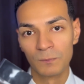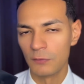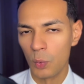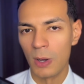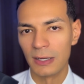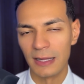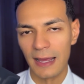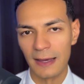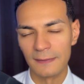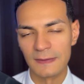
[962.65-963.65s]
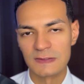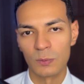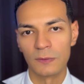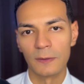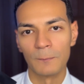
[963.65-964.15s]
If you wanted to add
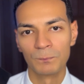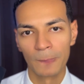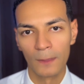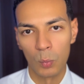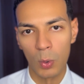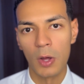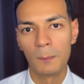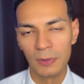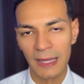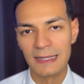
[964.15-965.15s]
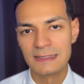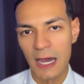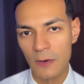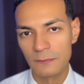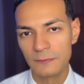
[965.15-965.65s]
this with a well-planned
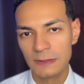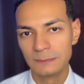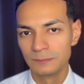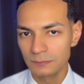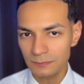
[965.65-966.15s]
outfit,